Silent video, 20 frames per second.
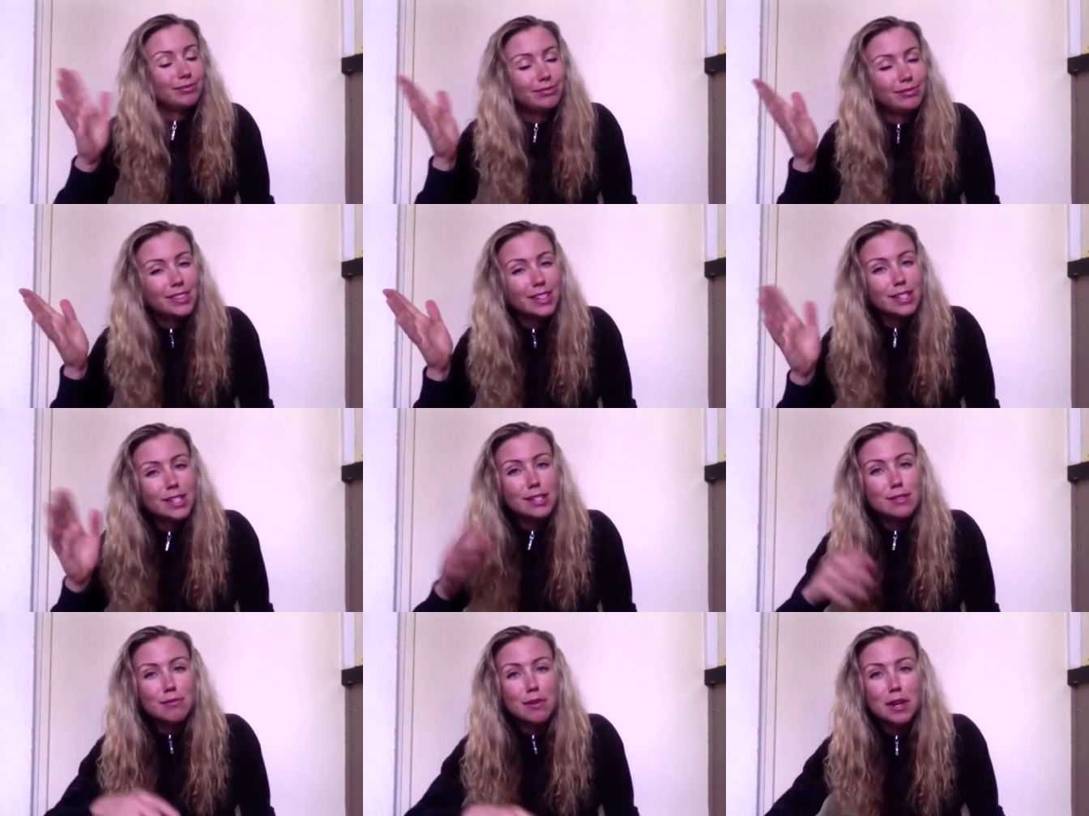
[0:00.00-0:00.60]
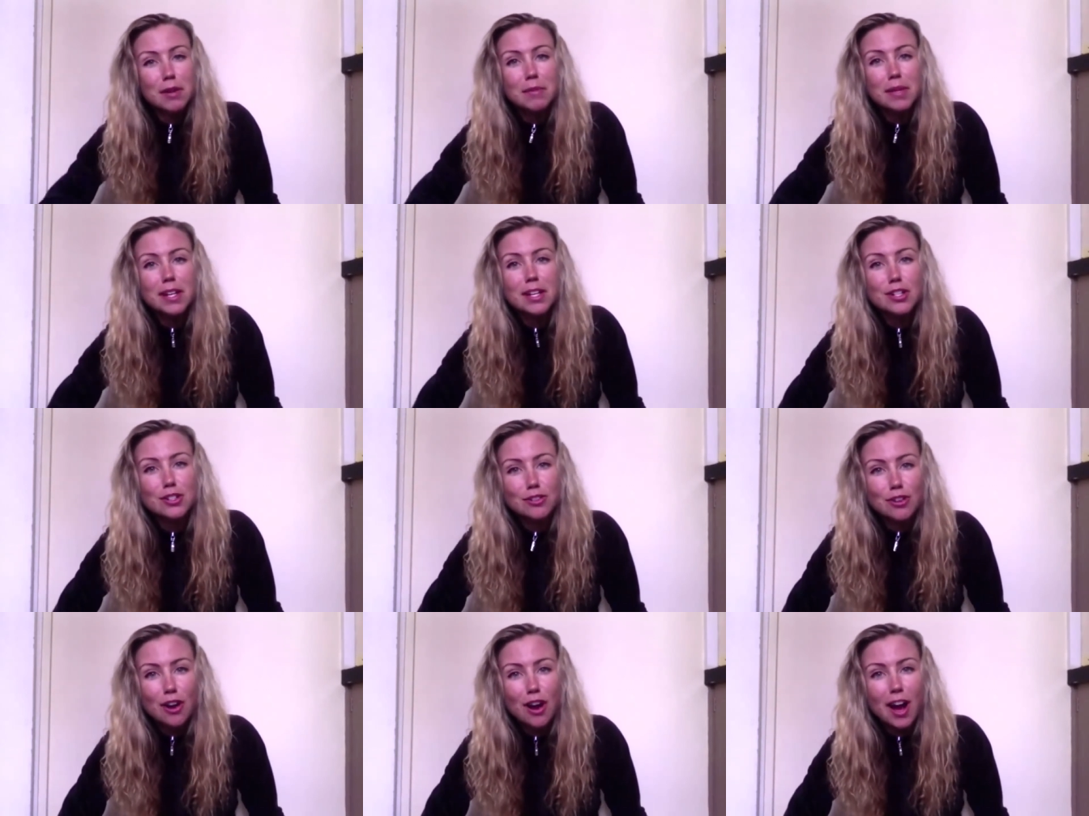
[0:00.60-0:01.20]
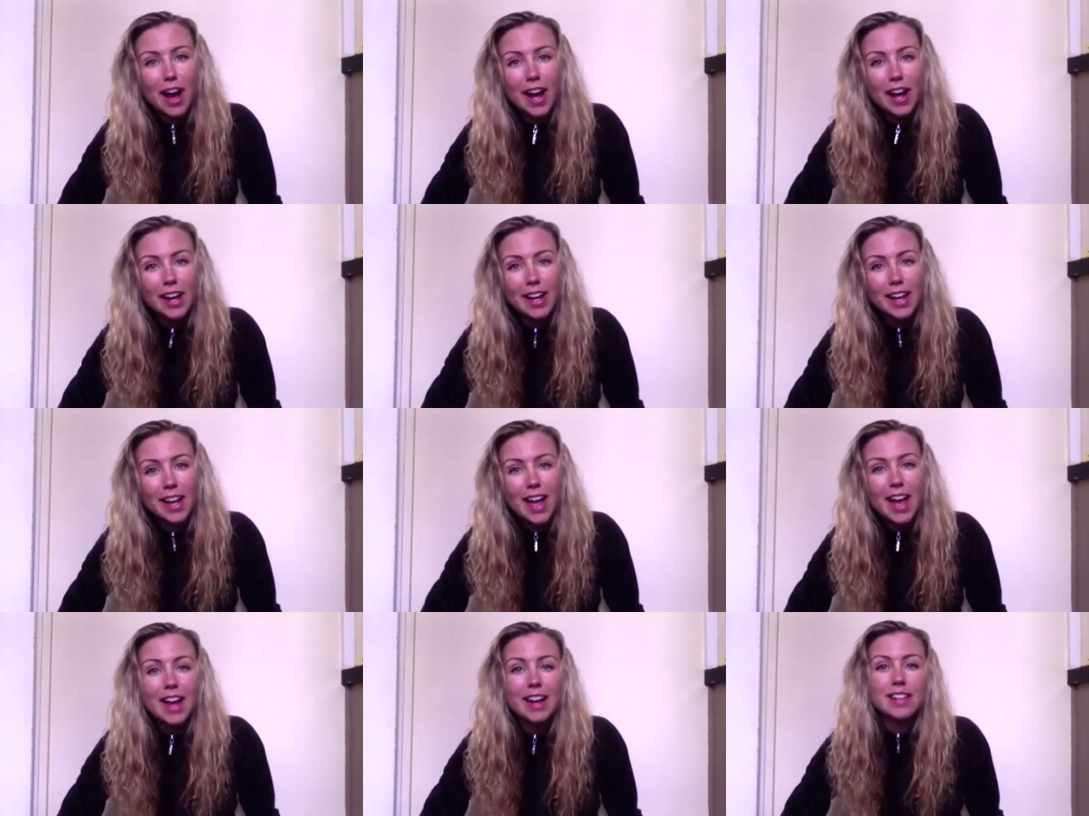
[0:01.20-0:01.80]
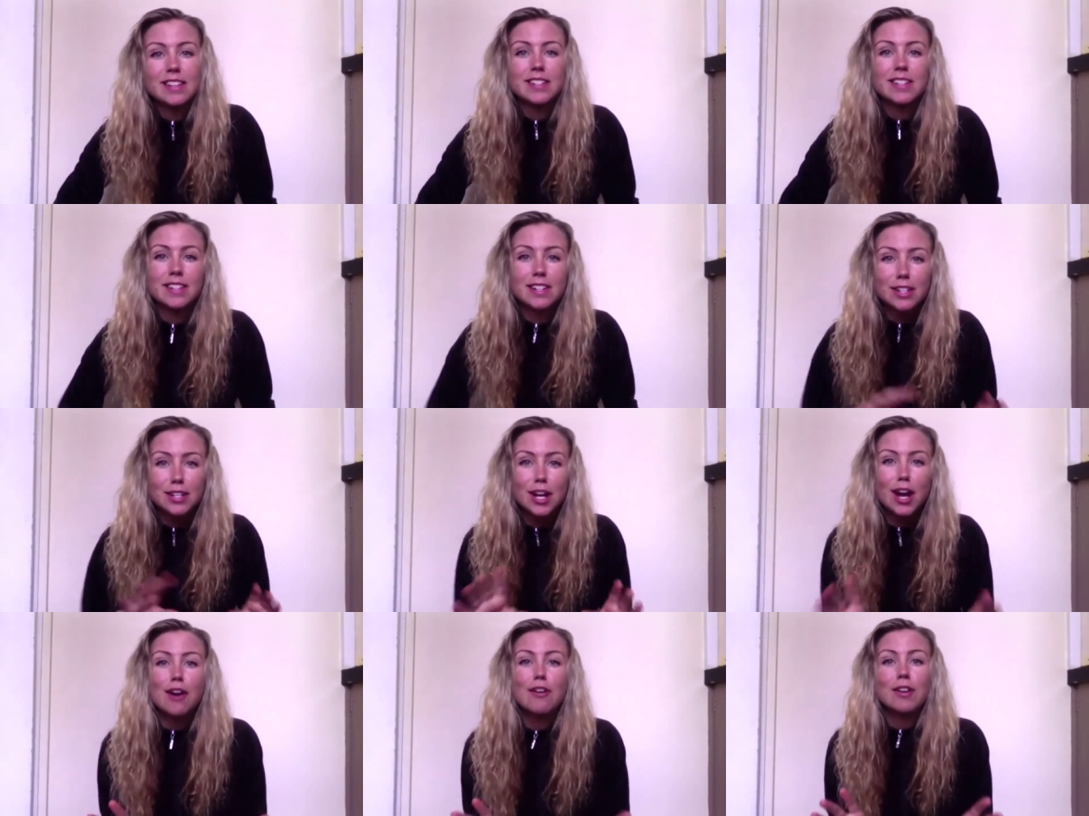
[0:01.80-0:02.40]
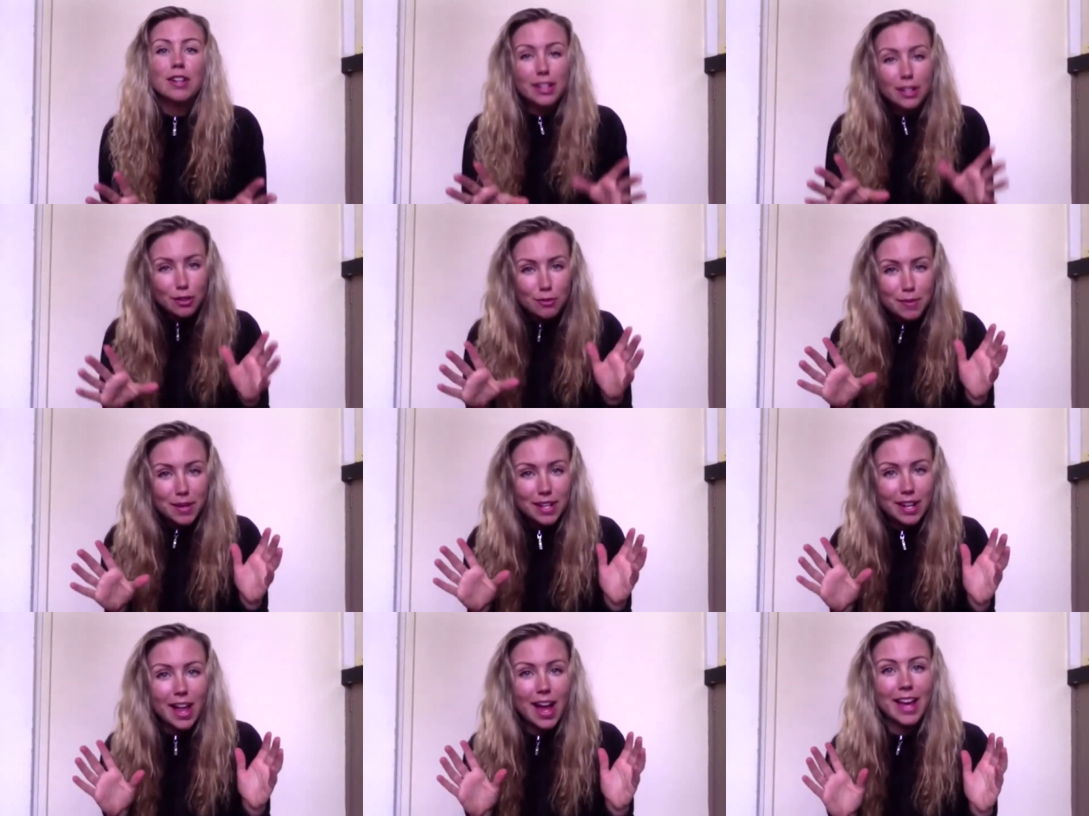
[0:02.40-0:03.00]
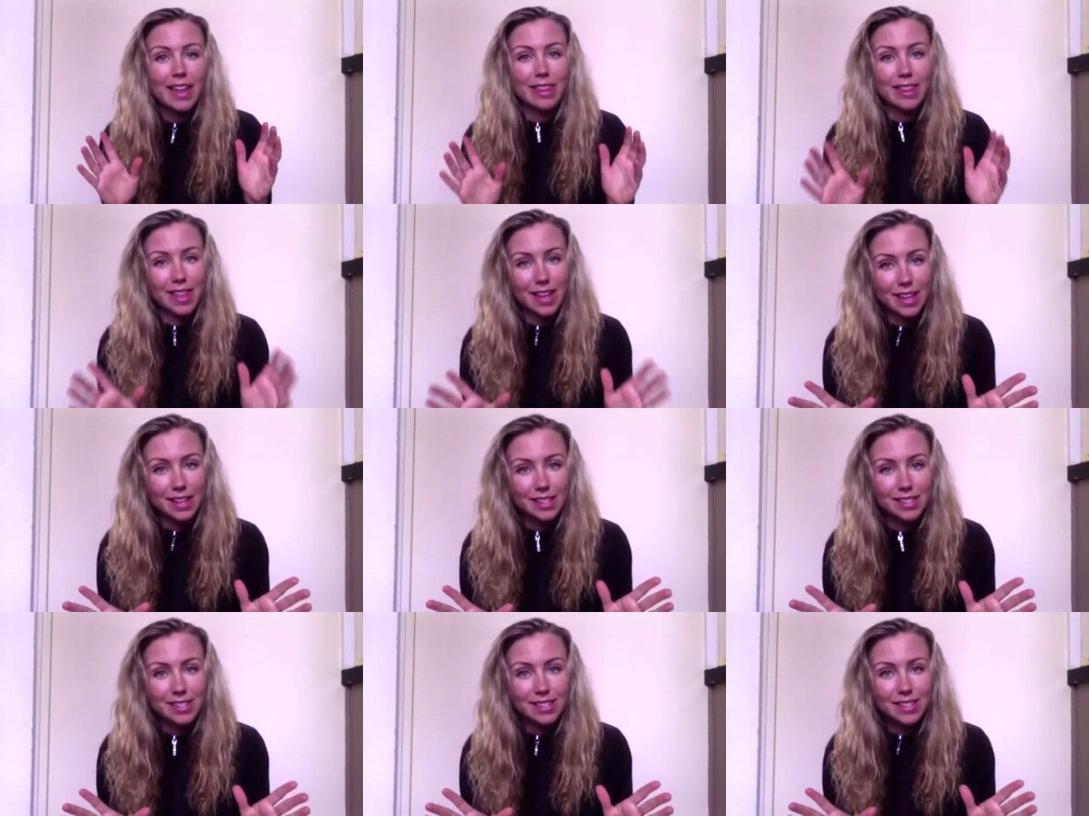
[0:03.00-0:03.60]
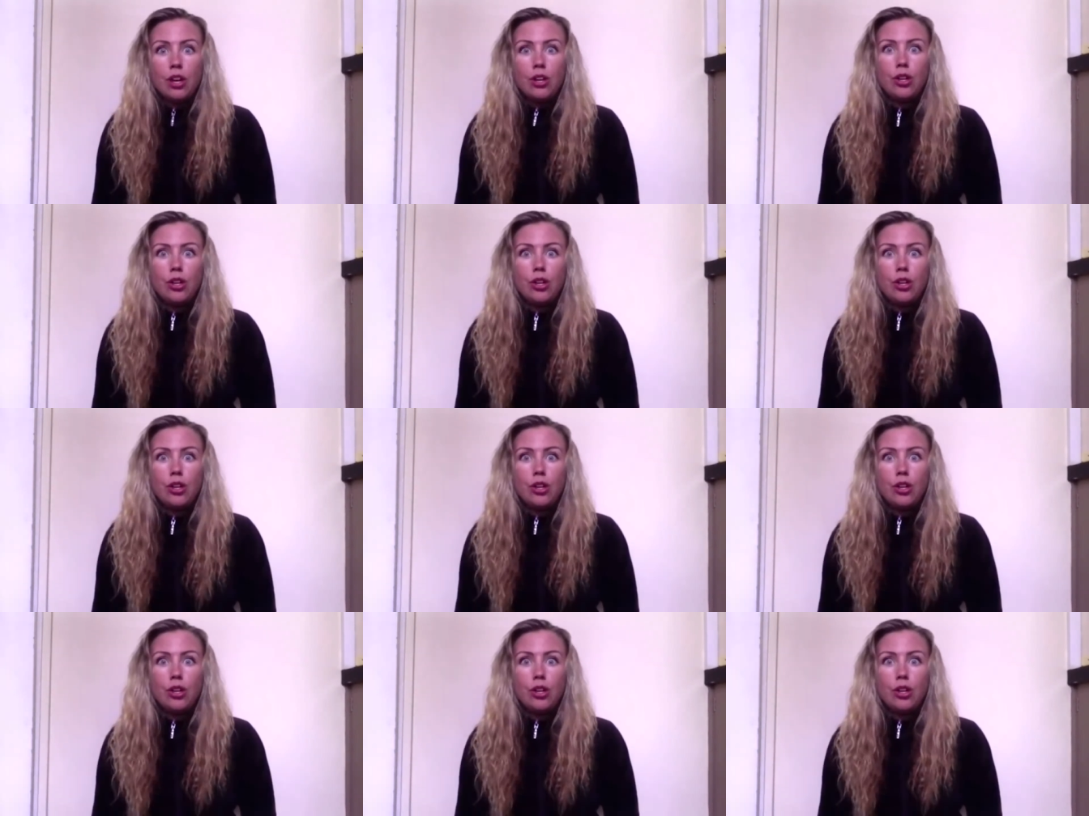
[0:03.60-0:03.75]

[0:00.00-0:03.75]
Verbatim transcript: this is what I'm going to try. And it's going to go a little bit like this.